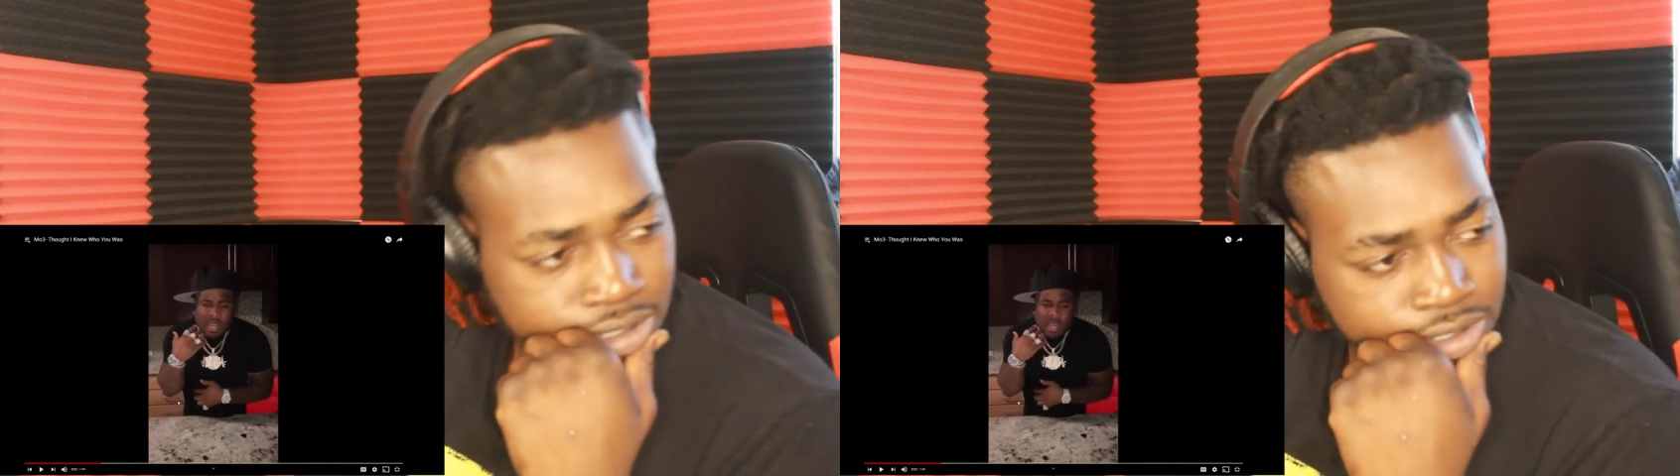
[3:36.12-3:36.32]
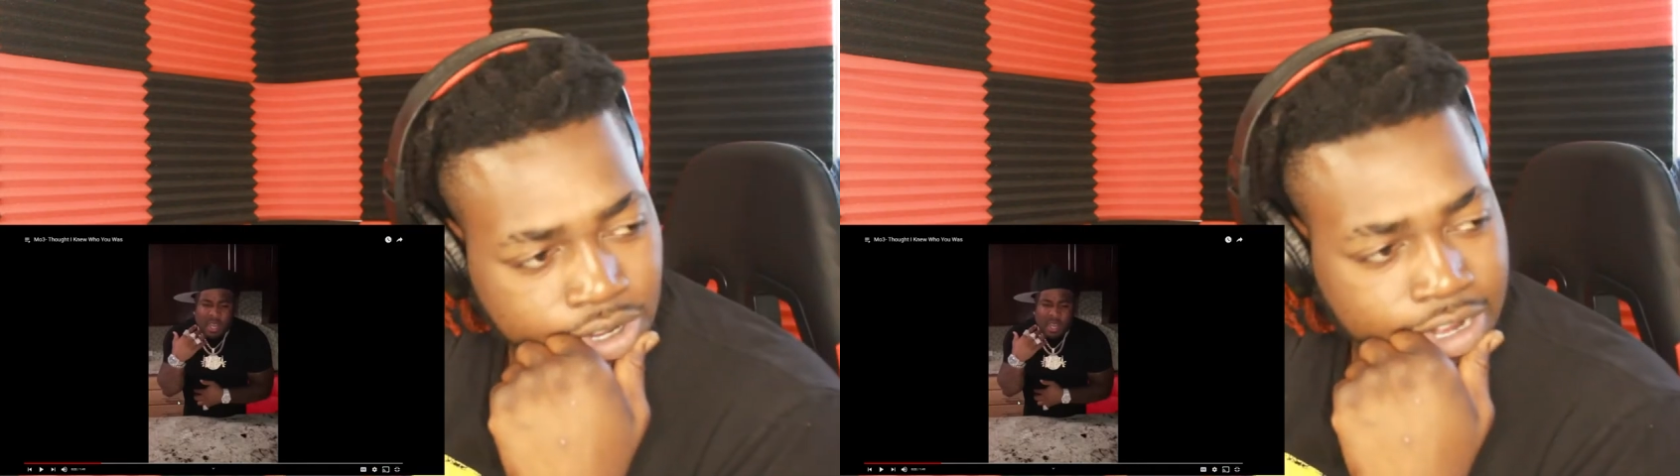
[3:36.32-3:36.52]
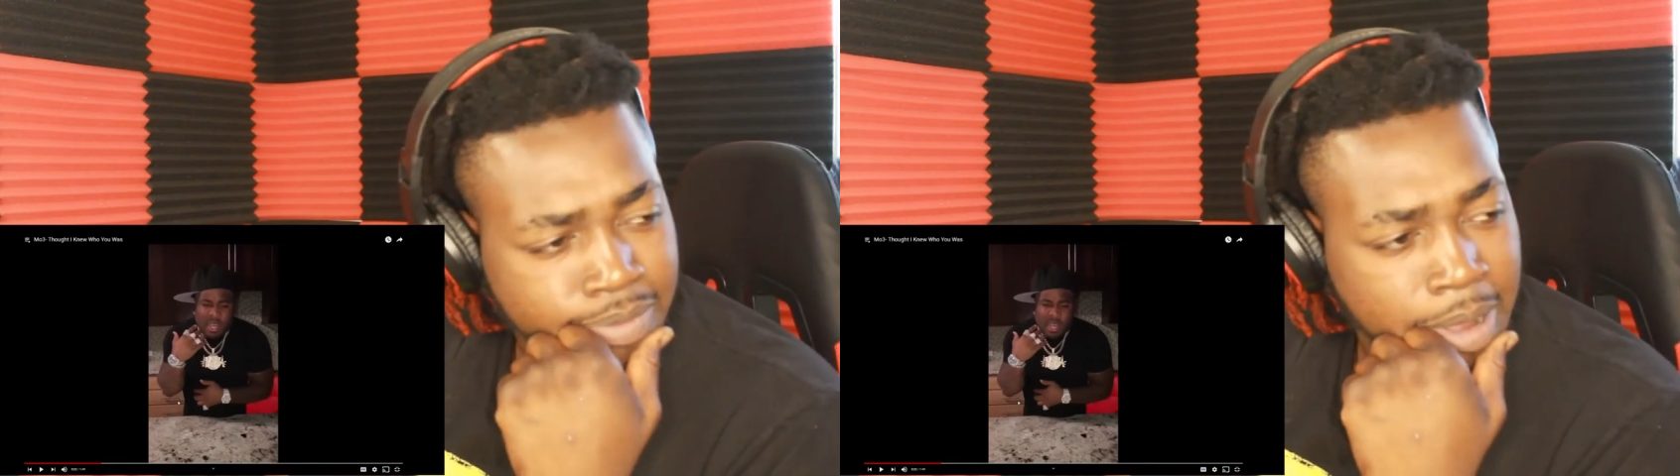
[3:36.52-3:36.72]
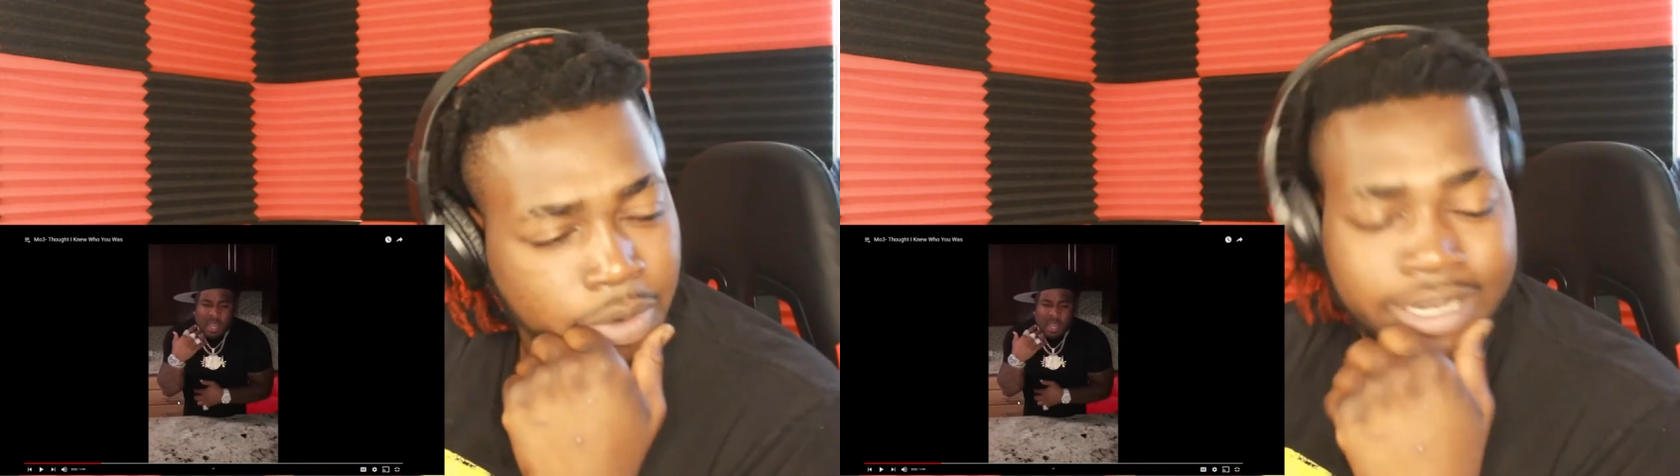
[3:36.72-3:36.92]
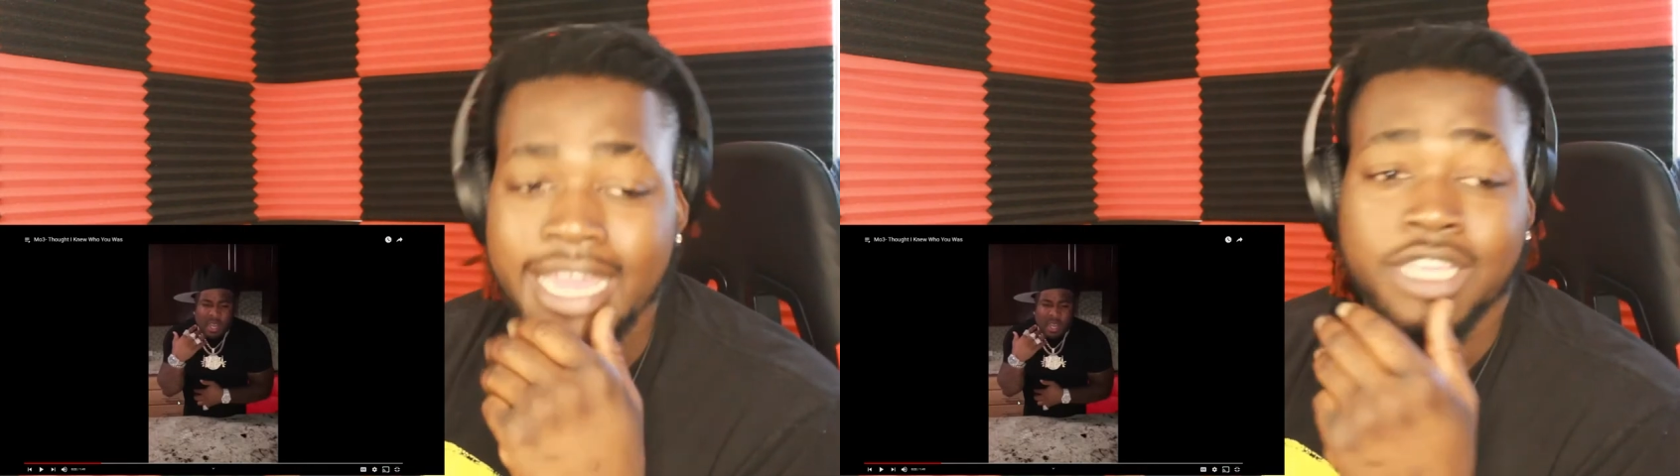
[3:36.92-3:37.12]
No, that's my
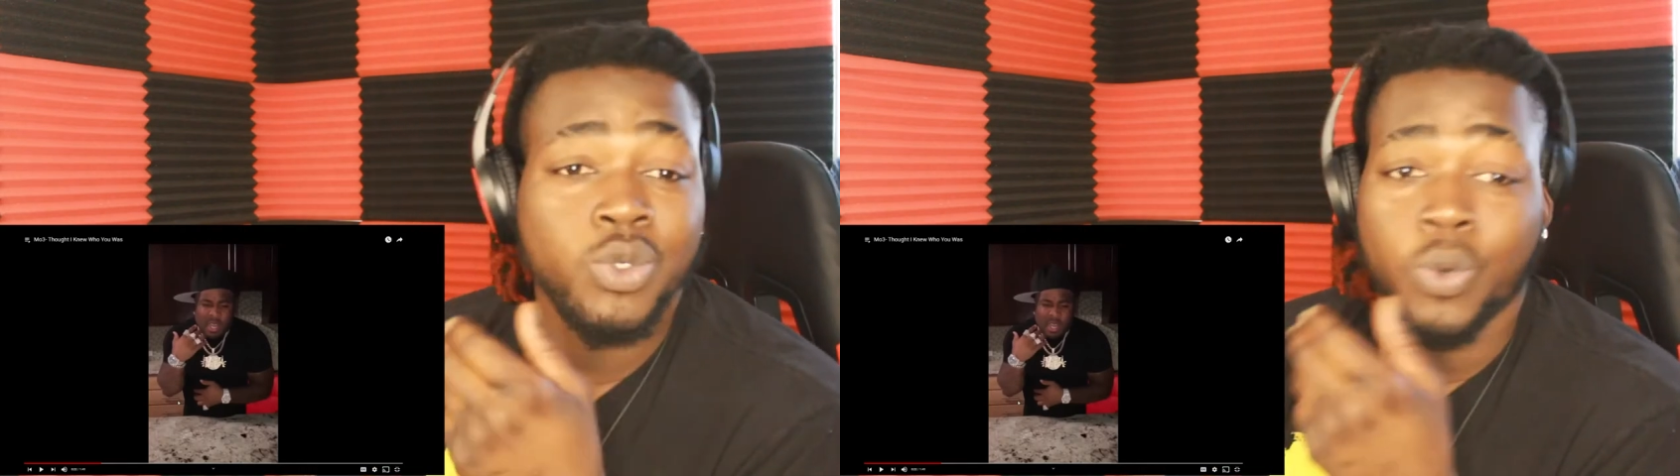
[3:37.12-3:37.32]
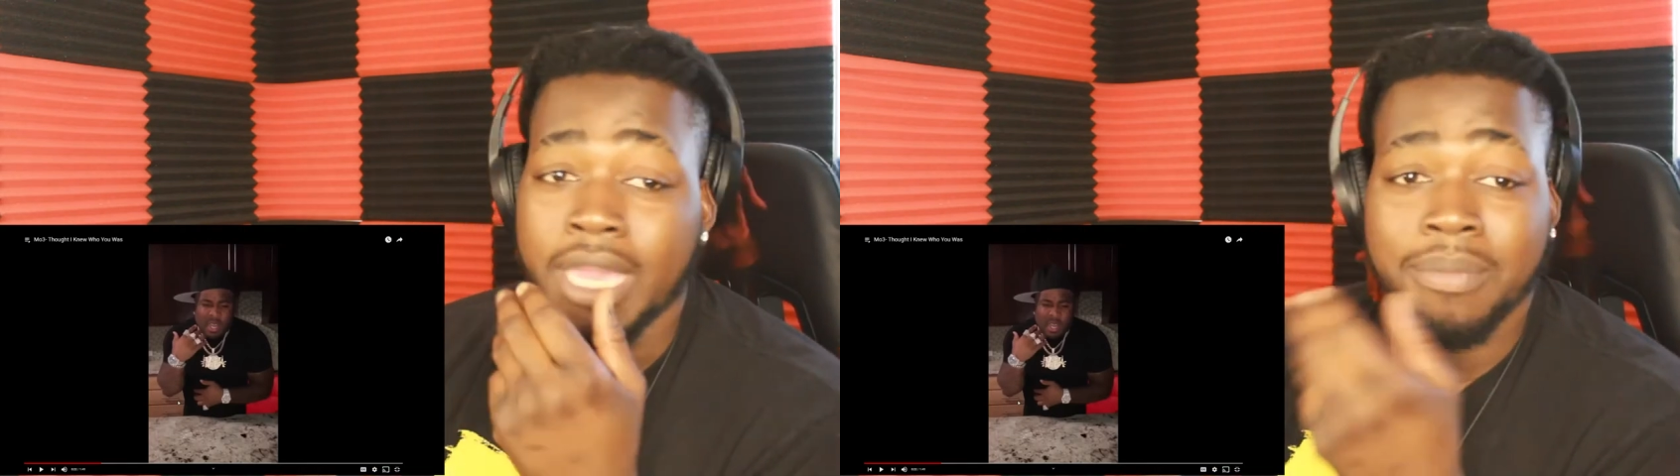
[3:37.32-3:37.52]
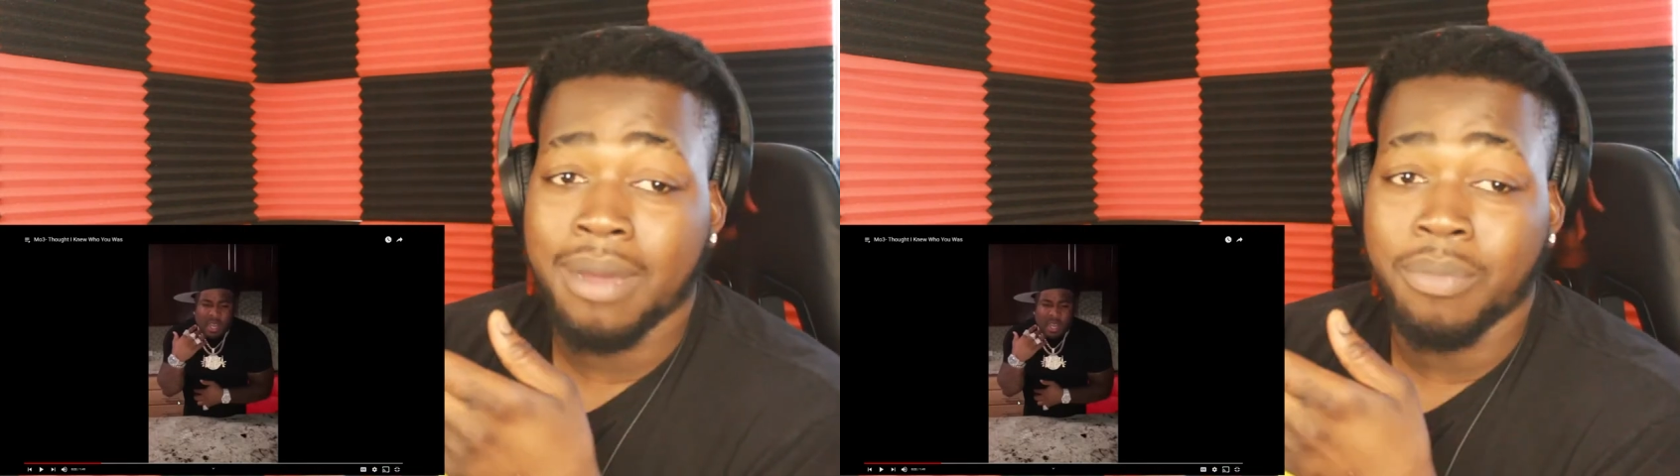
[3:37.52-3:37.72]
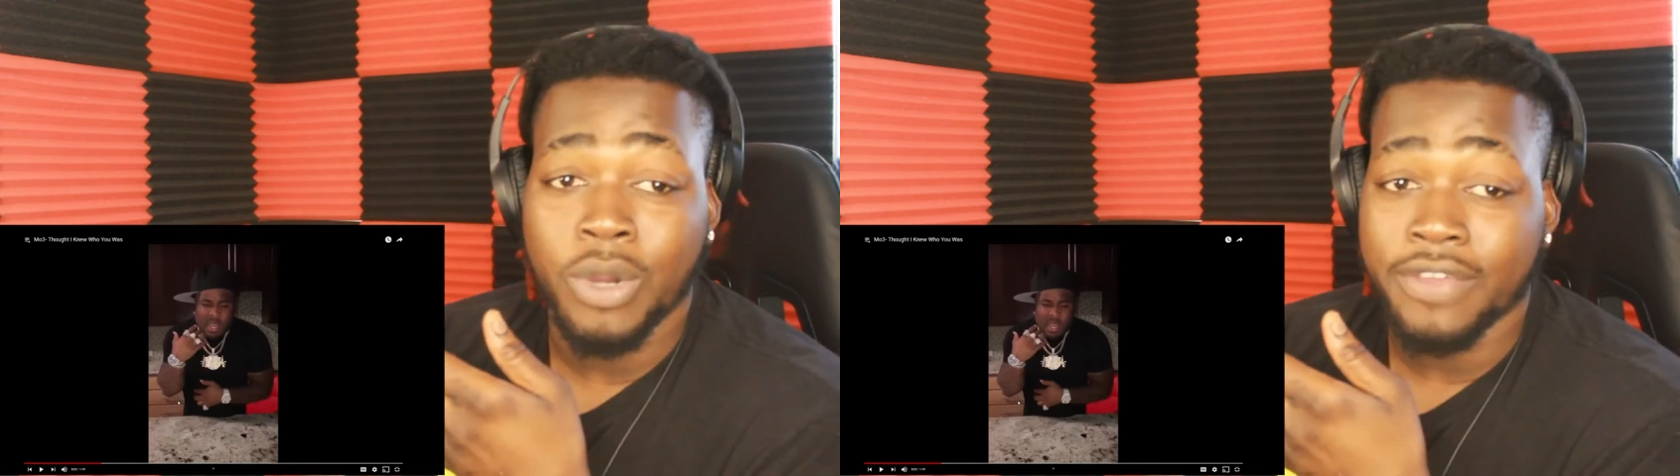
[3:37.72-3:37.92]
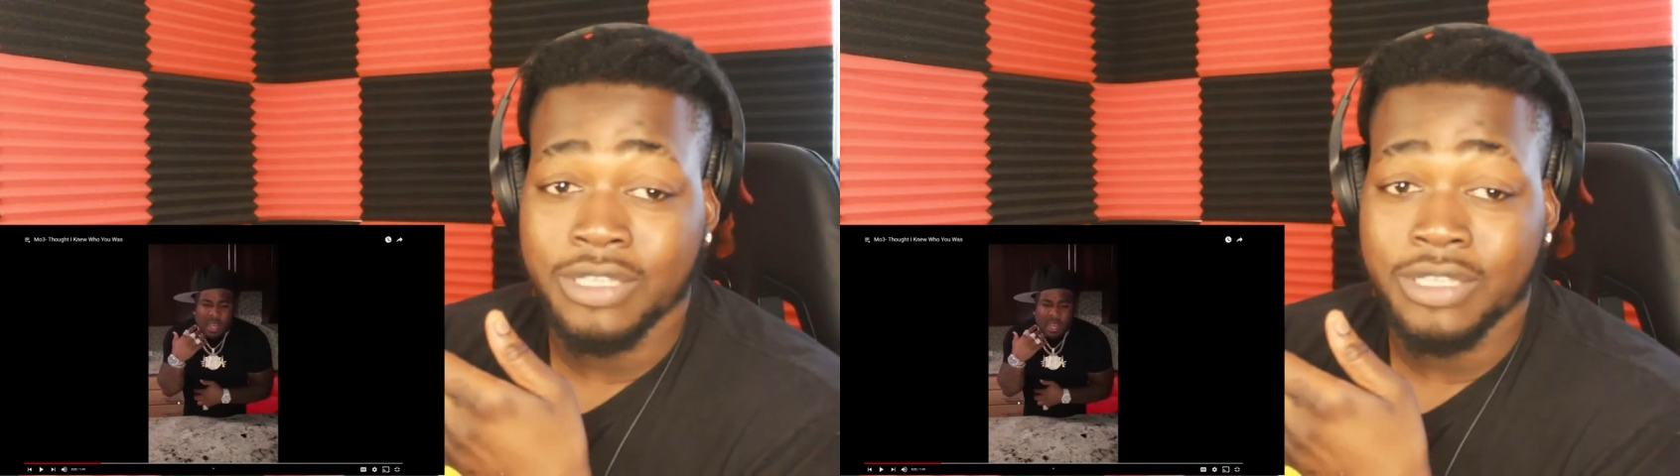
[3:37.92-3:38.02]
boy. That you ain't my boy.